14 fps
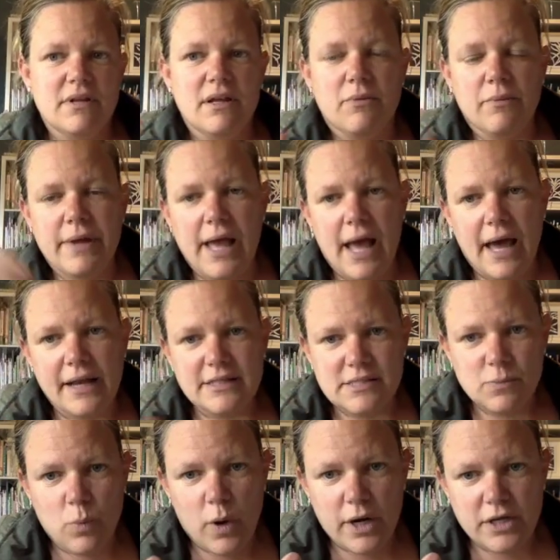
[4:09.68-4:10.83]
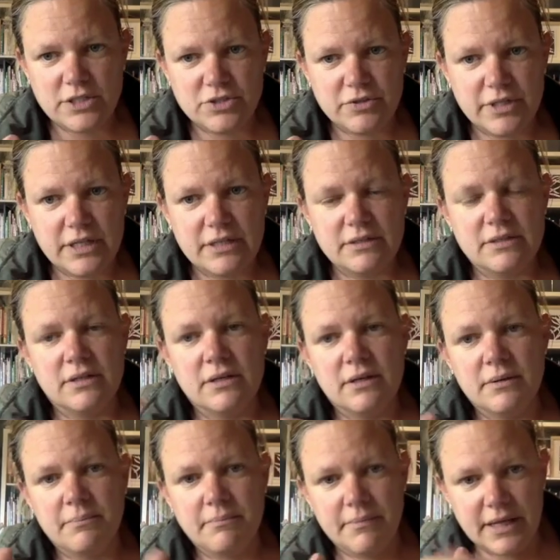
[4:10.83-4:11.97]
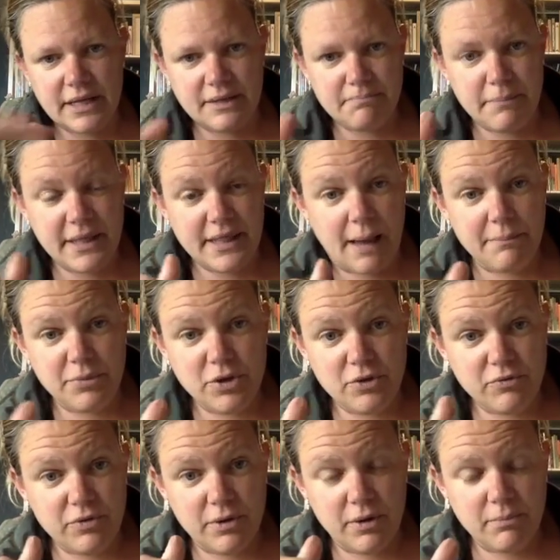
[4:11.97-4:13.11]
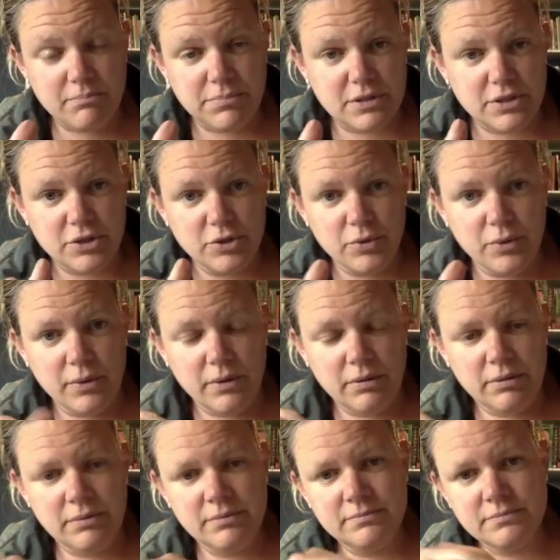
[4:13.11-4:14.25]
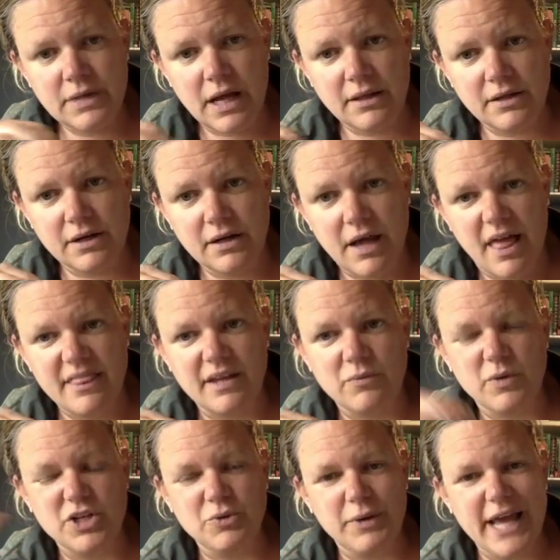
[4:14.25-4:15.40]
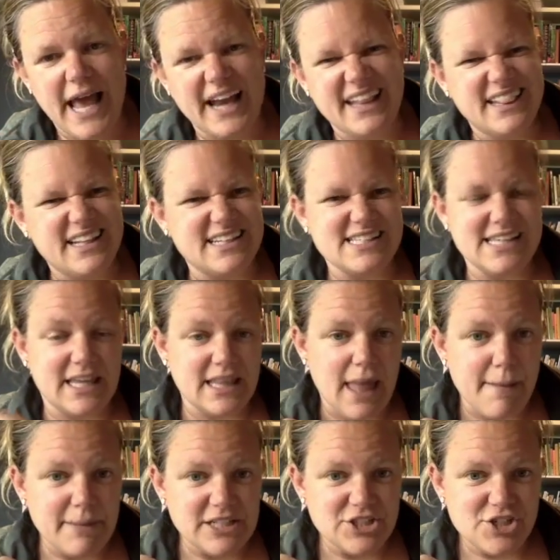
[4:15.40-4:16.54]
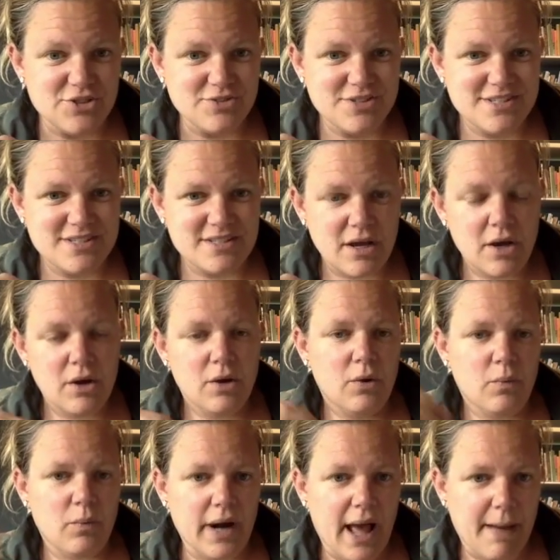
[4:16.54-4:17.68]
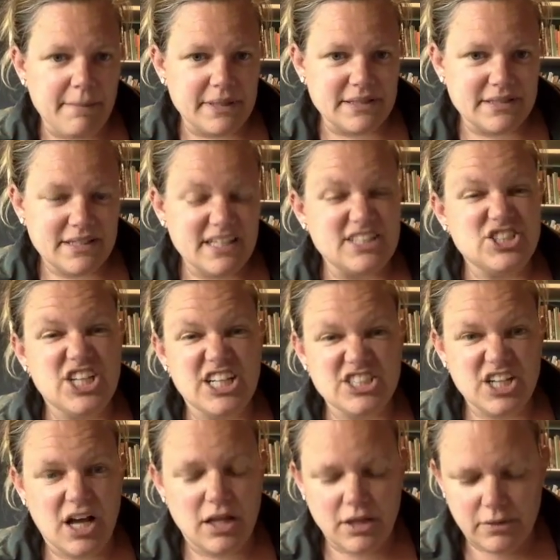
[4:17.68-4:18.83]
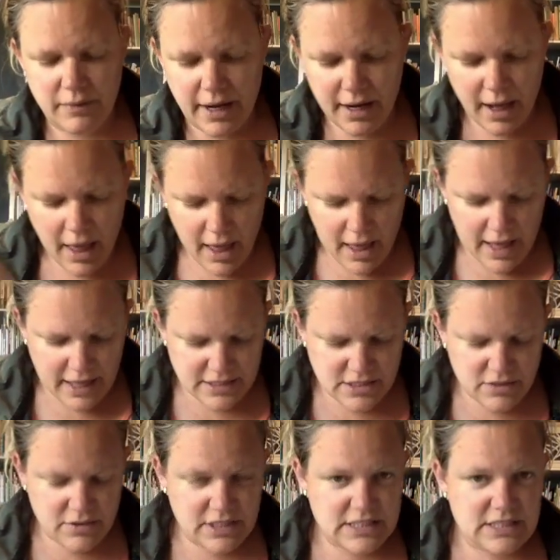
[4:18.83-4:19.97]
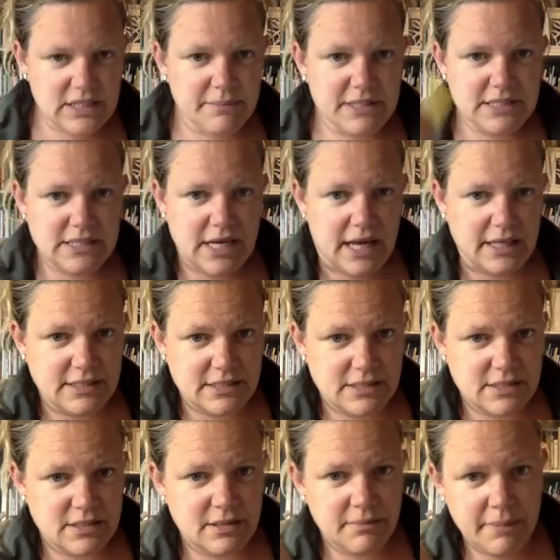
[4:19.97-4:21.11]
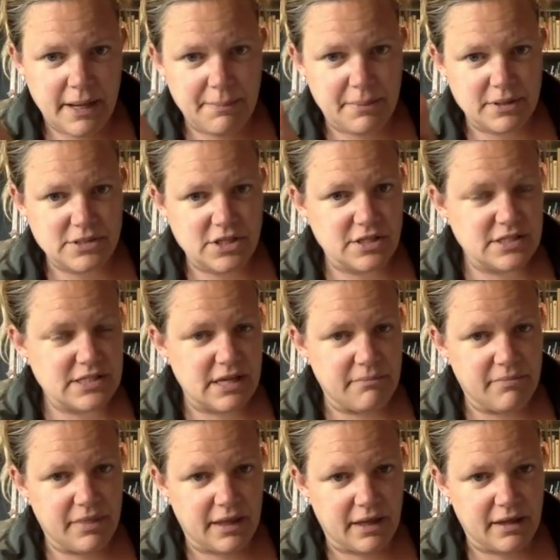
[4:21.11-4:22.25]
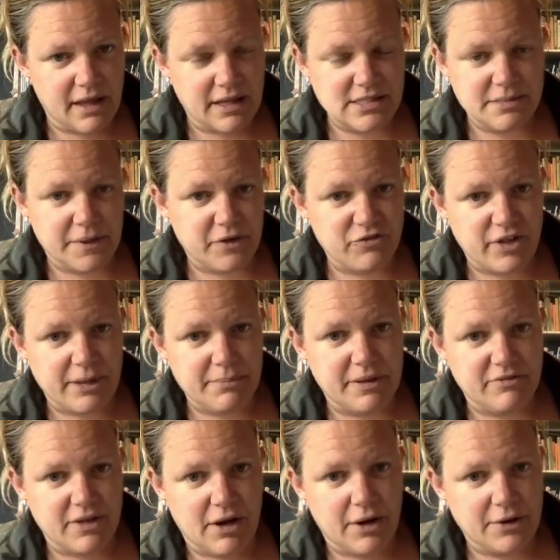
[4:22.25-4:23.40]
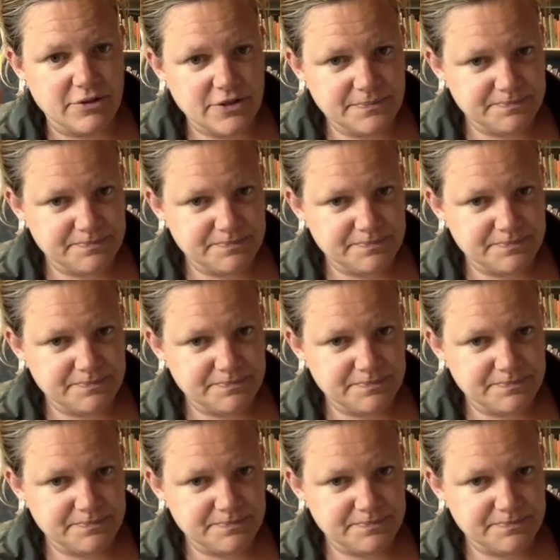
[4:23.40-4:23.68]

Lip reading: we added some water to it, it made that beautiful blue color, and then when we added things like lemon juice, what happened? It changed color, right? And so these litmus tests papers are the same thing as the butterfly pea flowers.